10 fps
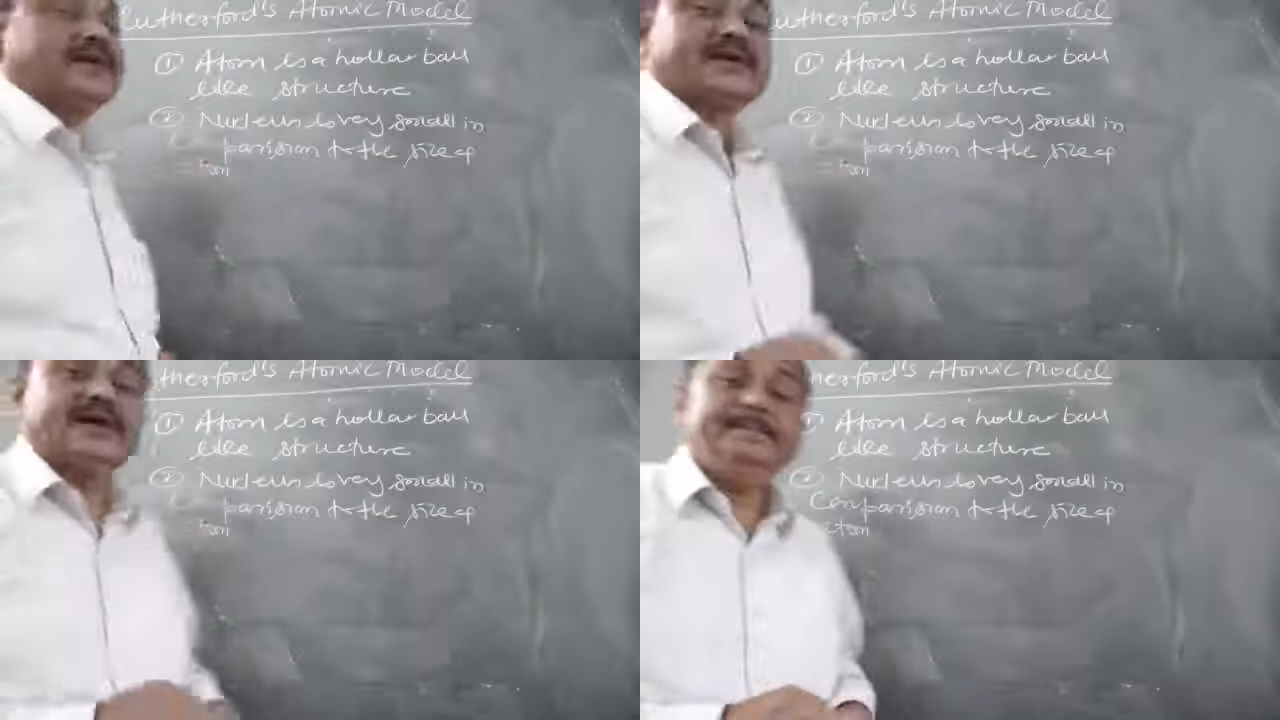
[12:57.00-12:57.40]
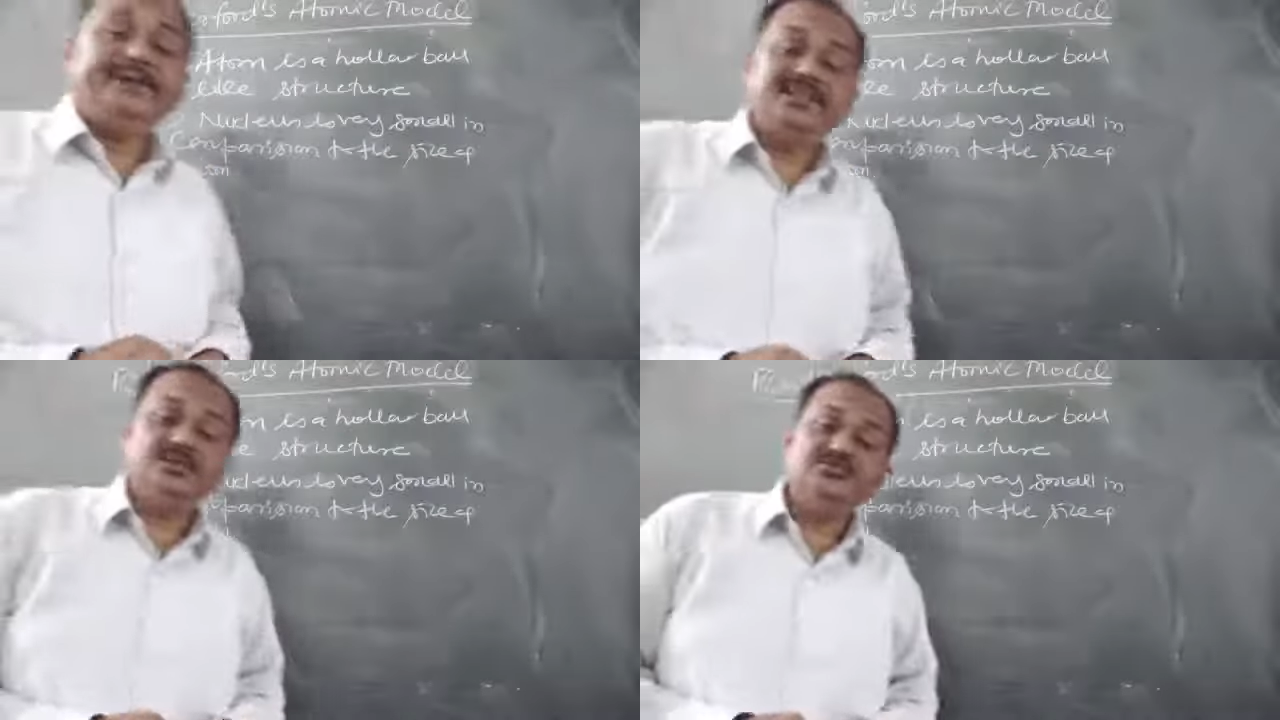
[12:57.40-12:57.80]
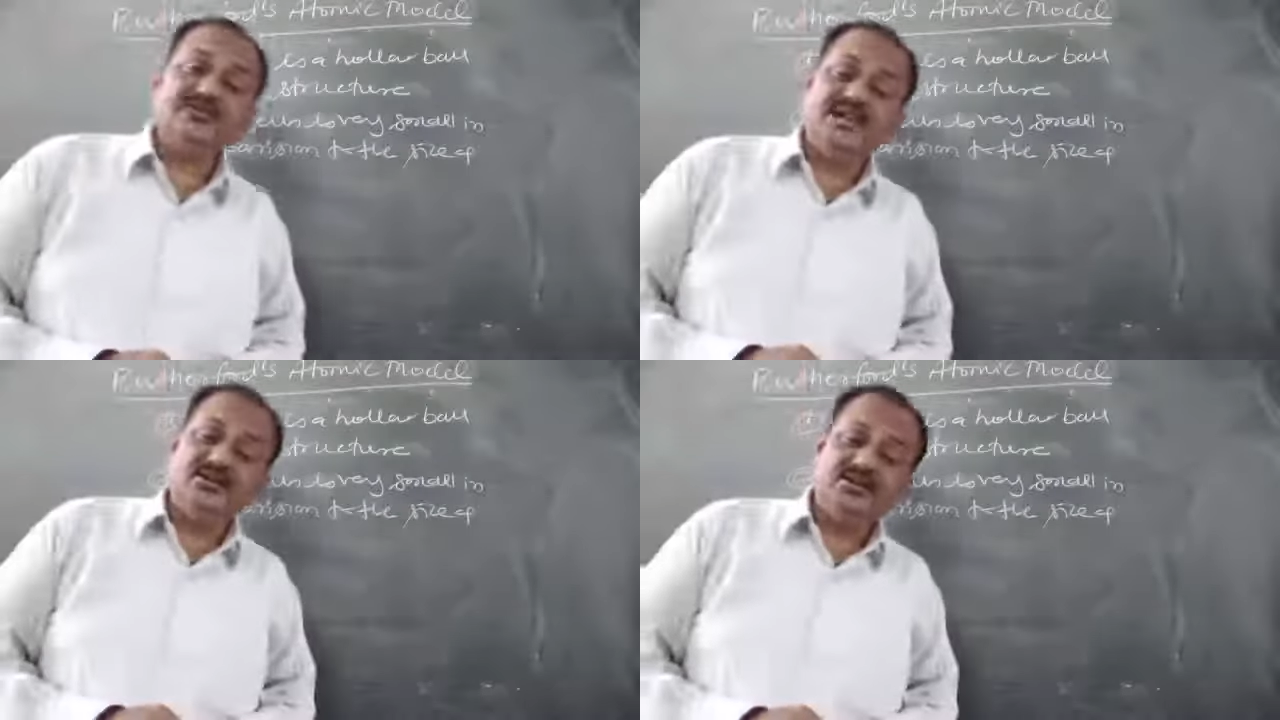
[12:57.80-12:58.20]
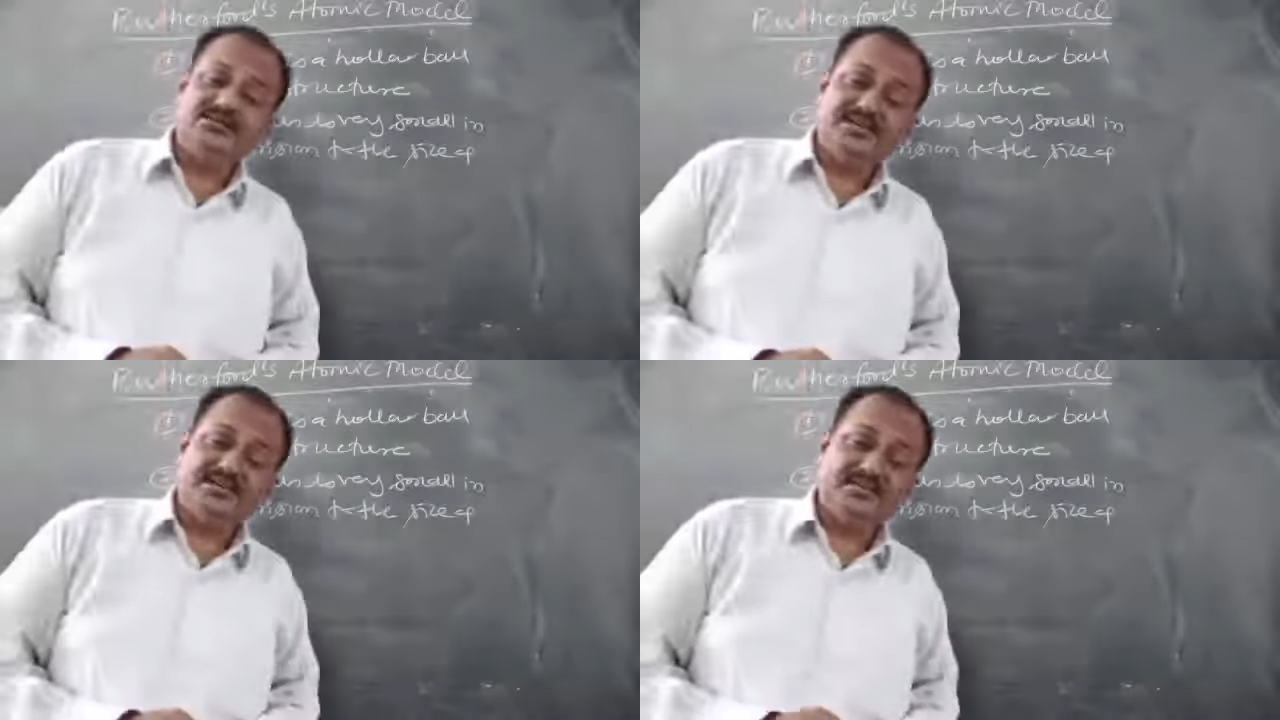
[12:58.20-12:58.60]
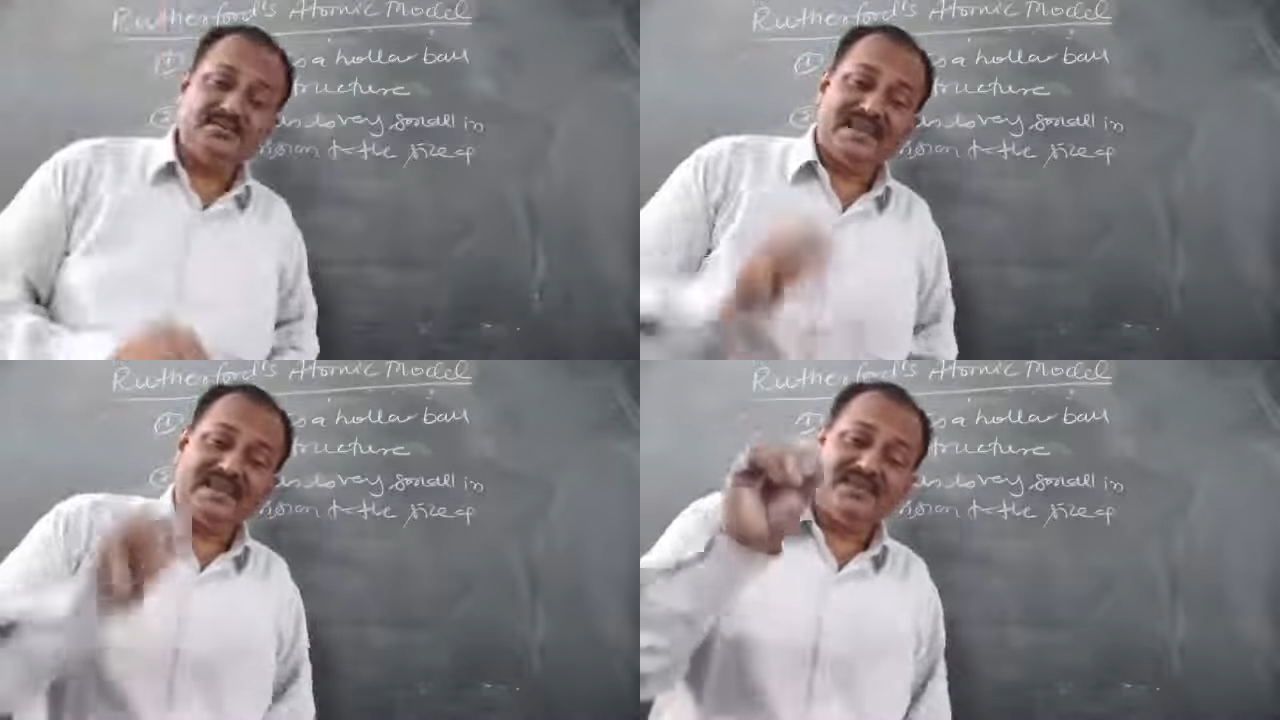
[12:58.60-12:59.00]
comparison to size of
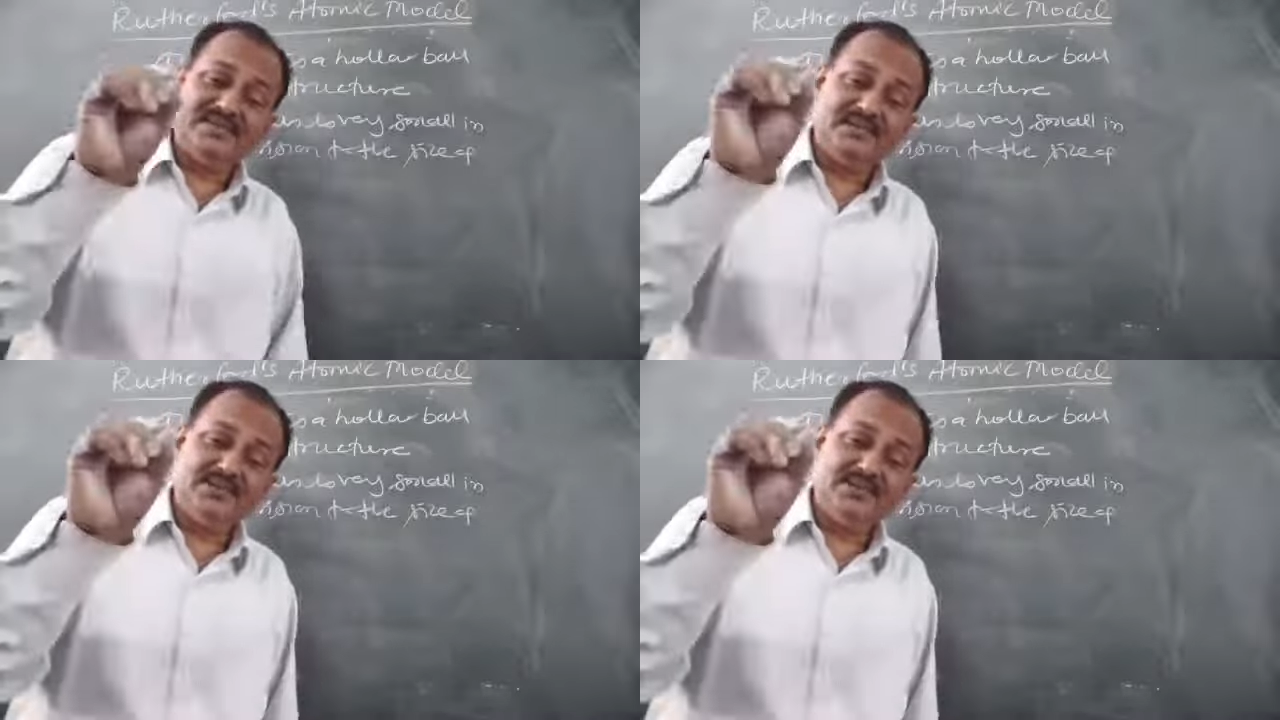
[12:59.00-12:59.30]
atom. Like